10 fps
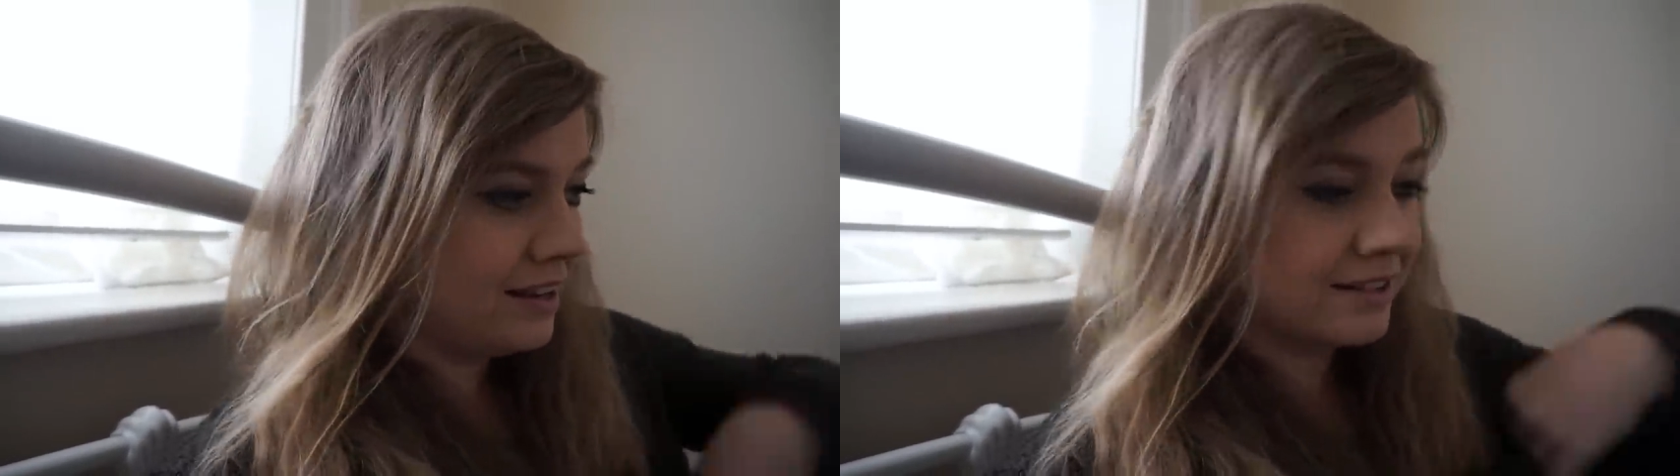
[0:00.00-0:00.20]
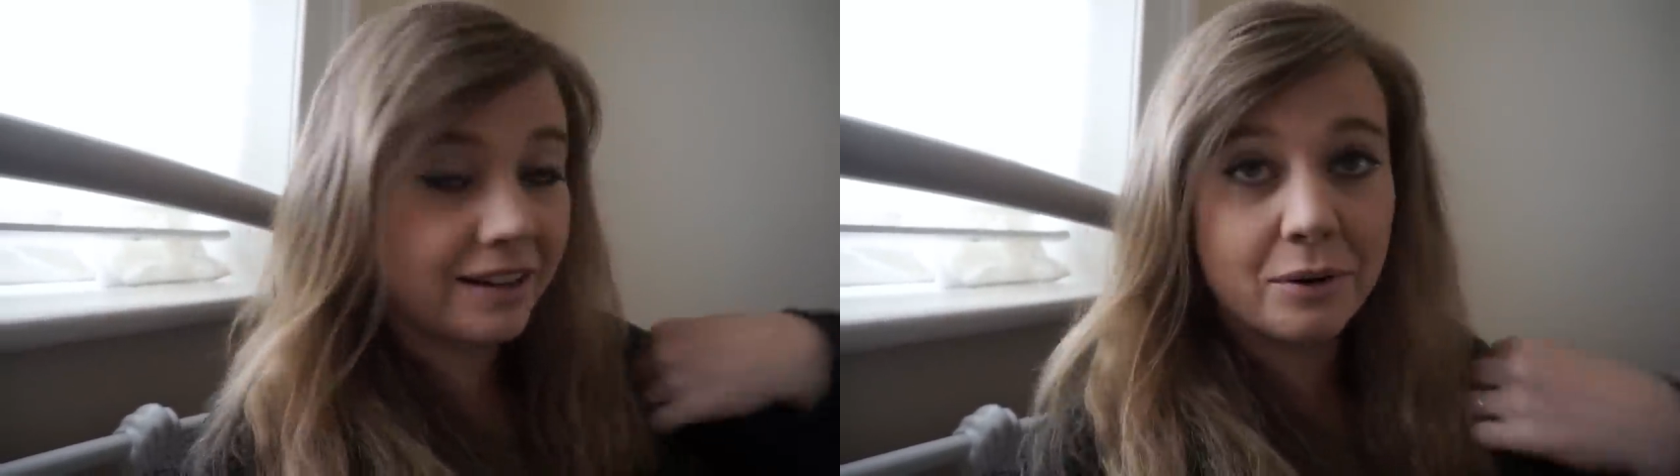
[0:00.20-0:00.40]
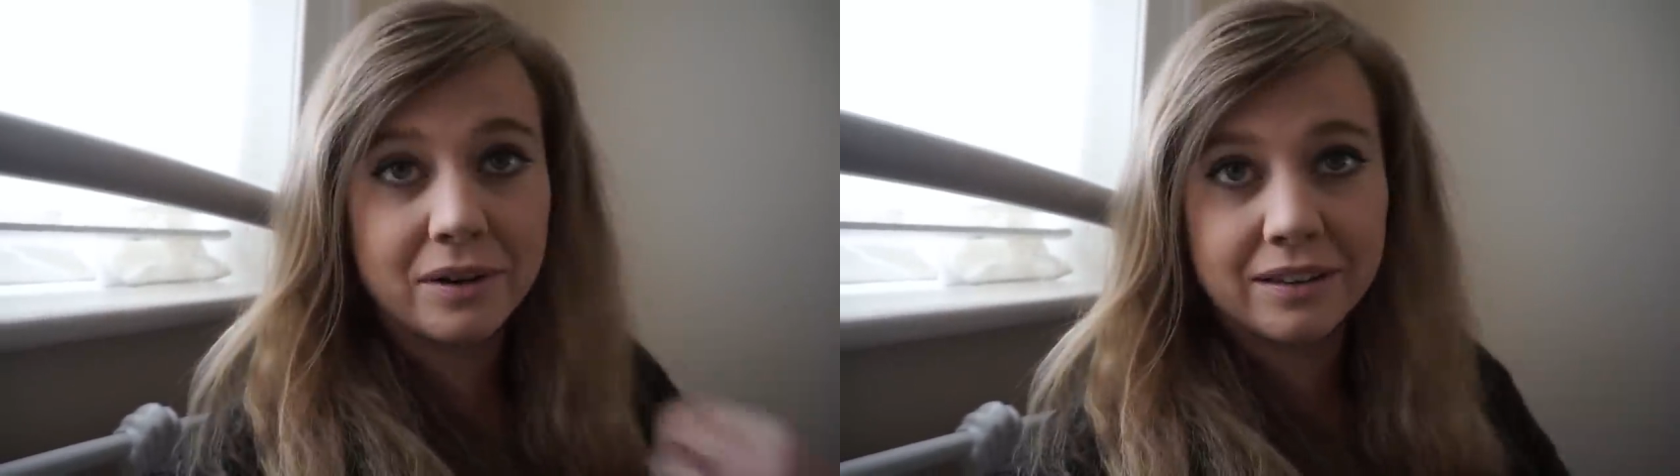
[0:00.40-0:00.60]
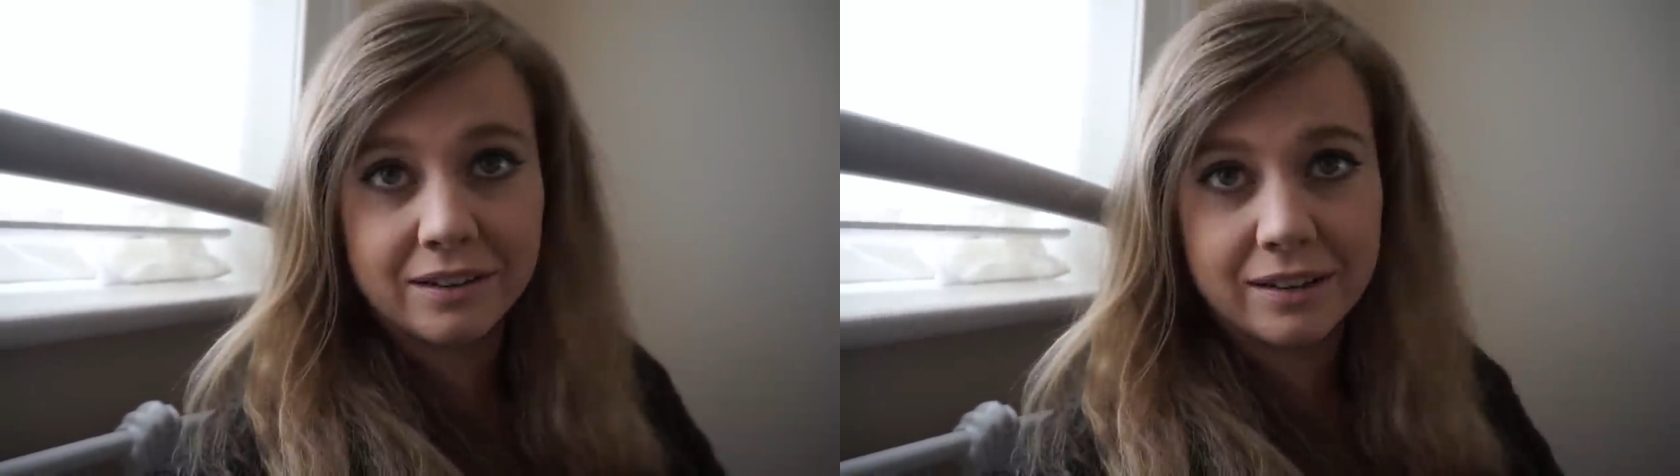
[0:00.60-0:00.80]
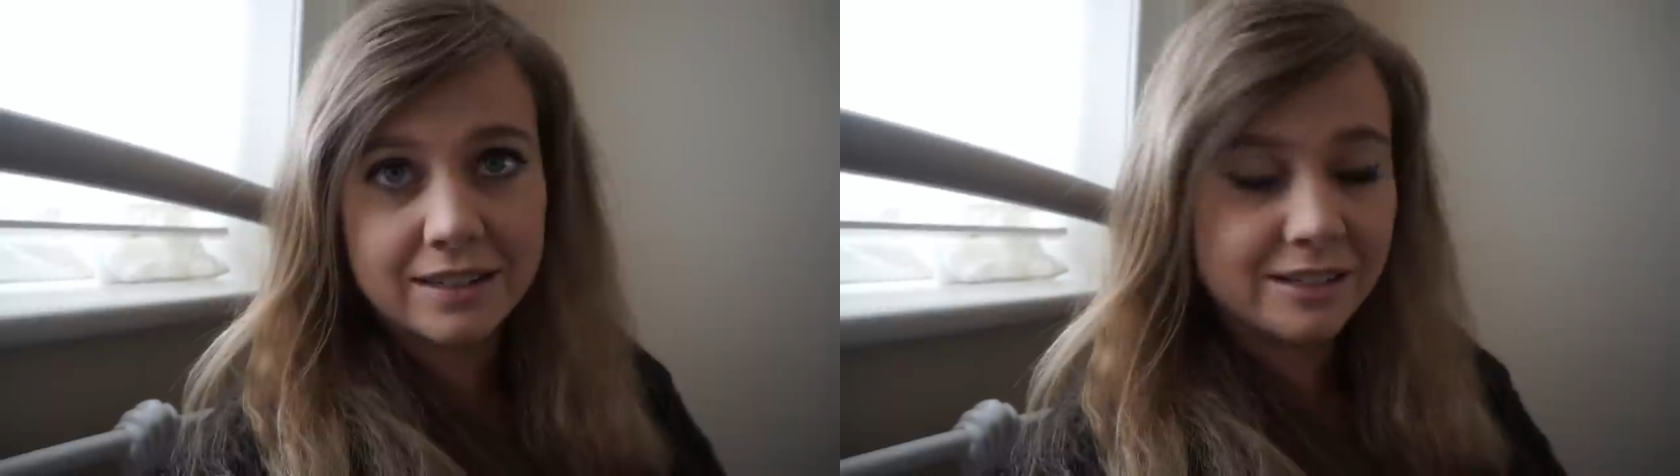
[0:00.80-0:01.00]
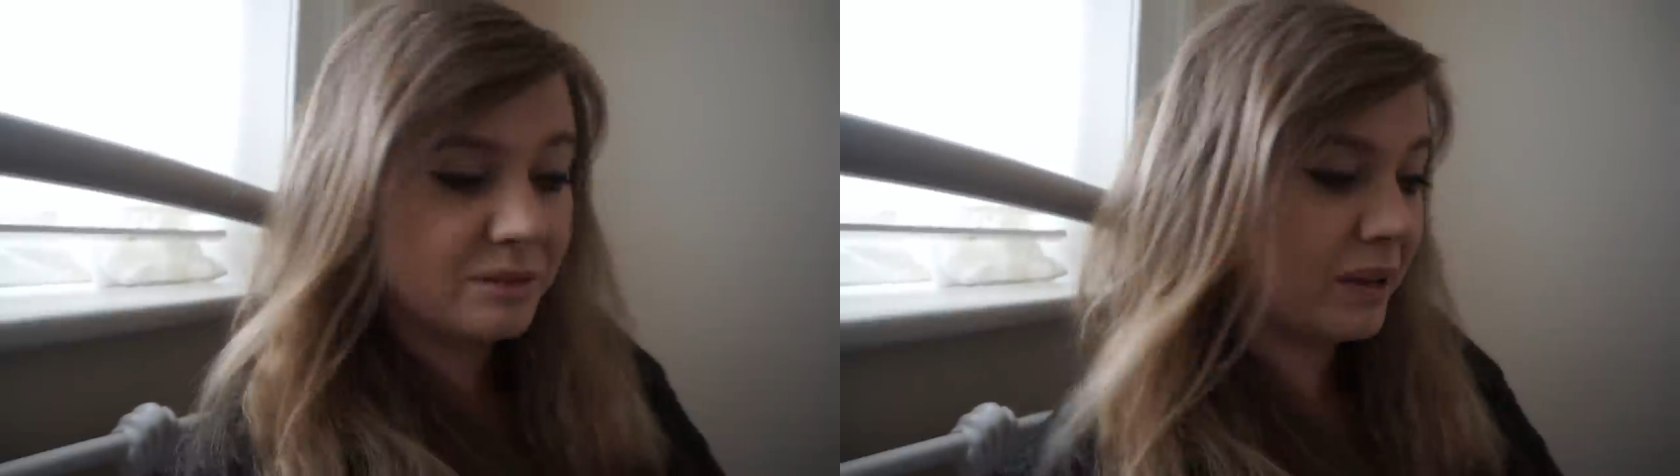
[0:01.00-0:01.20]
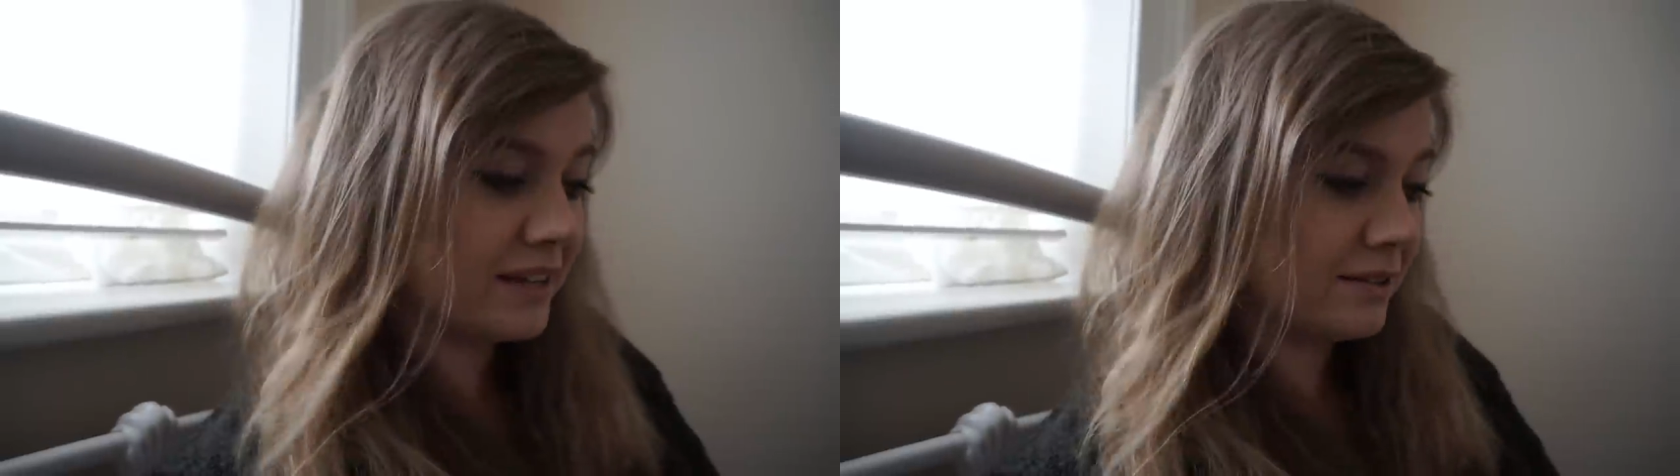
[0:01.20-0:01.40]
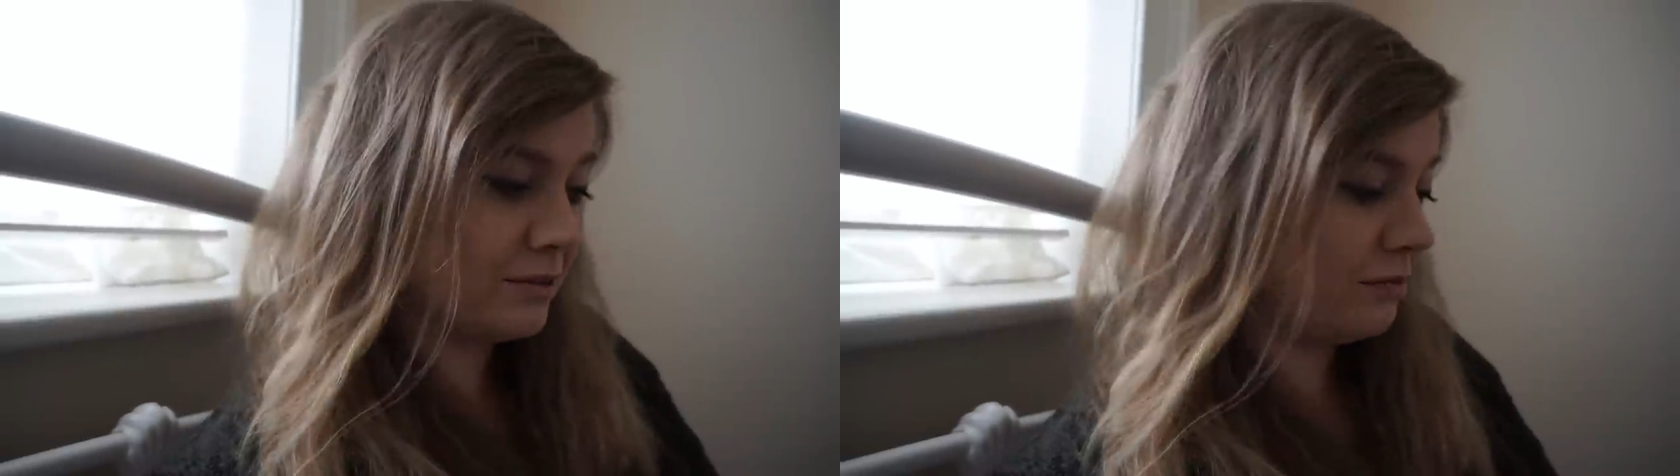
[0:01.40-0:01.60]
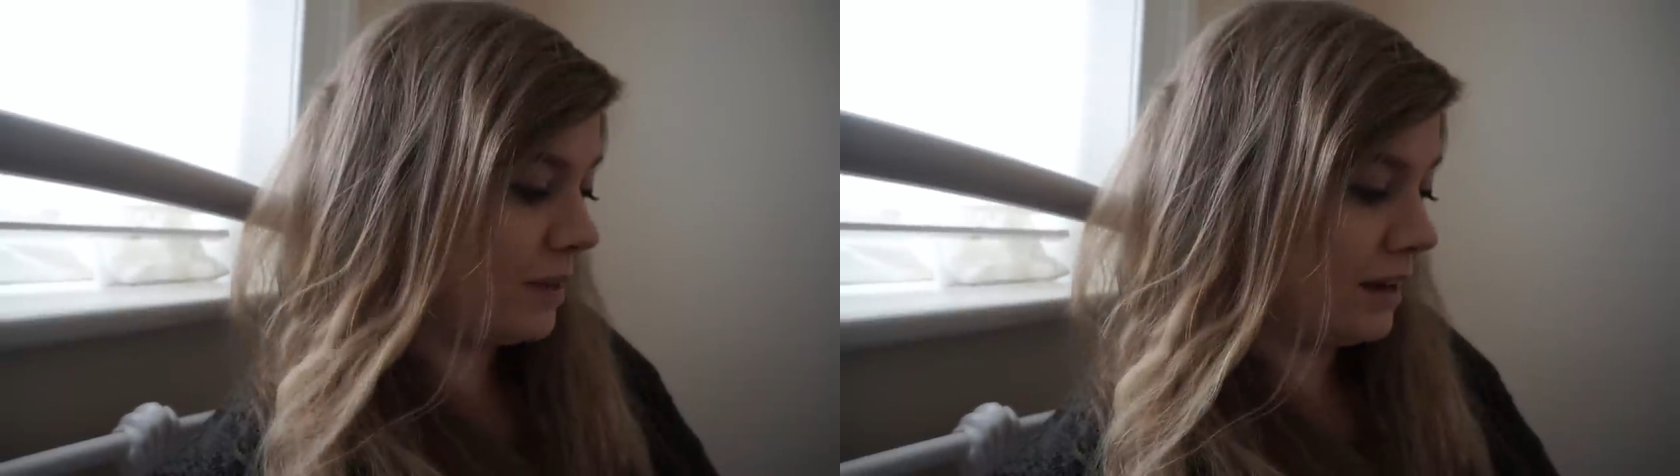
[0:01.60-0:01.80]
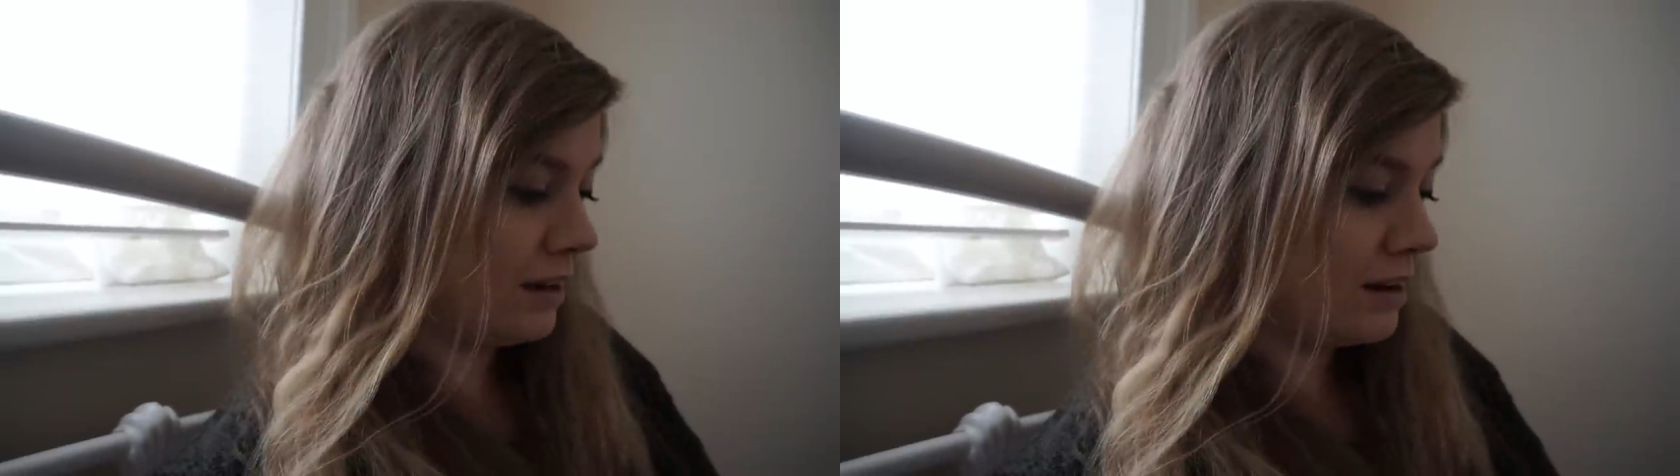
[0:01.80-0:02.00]
It's like one of the nicest places we've
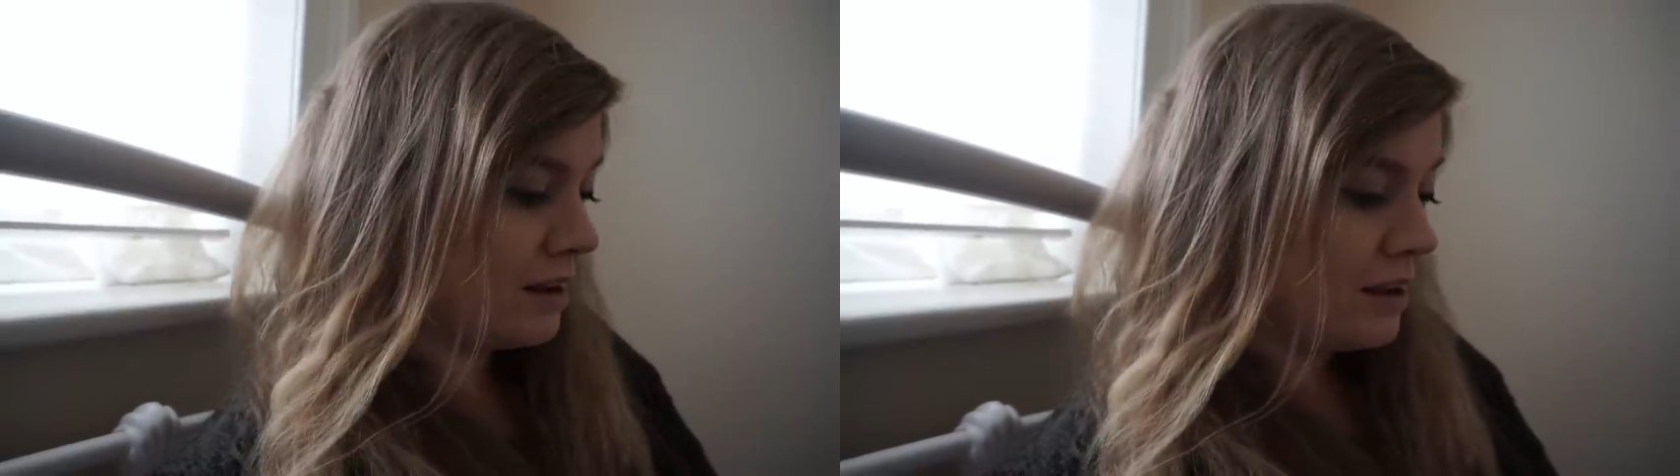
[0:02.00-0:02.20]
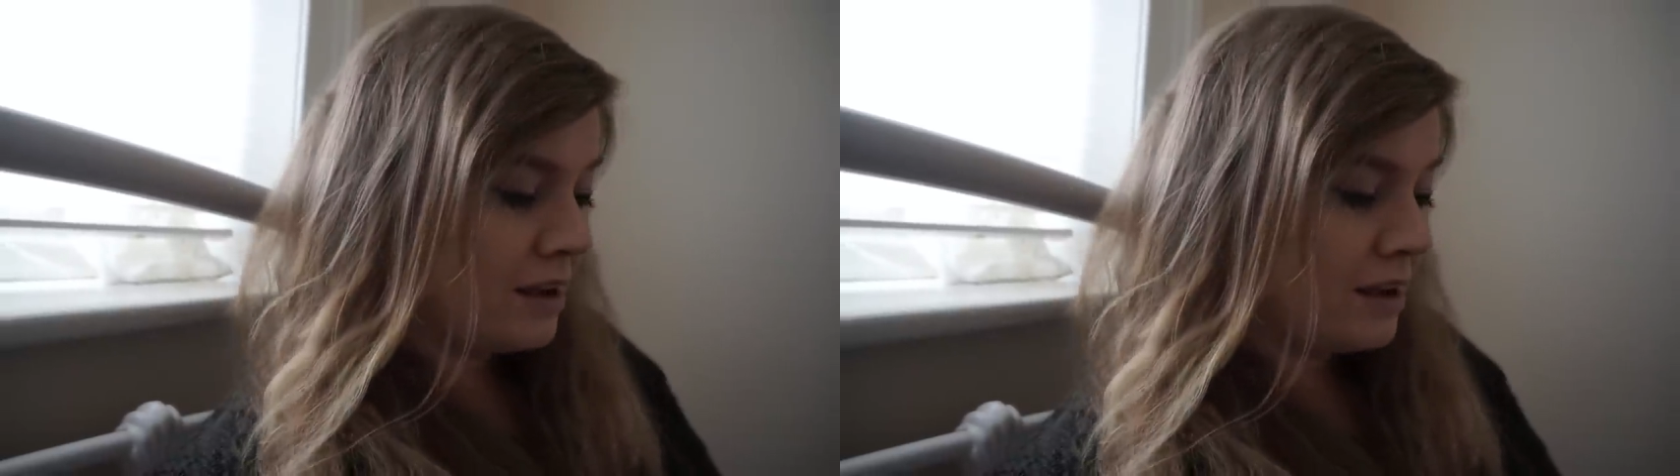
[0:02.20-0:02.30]
been.